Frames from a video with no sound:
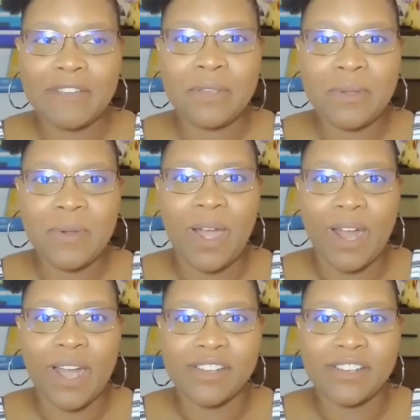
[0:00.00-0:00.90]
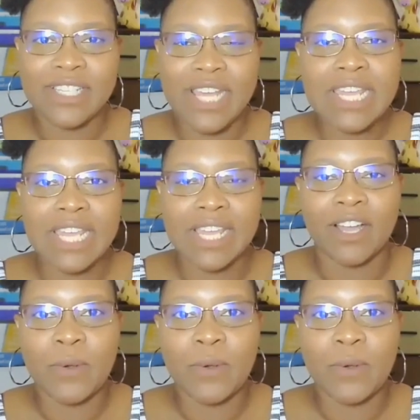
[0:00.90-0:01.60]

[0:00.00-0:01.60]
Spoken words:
if you are taking a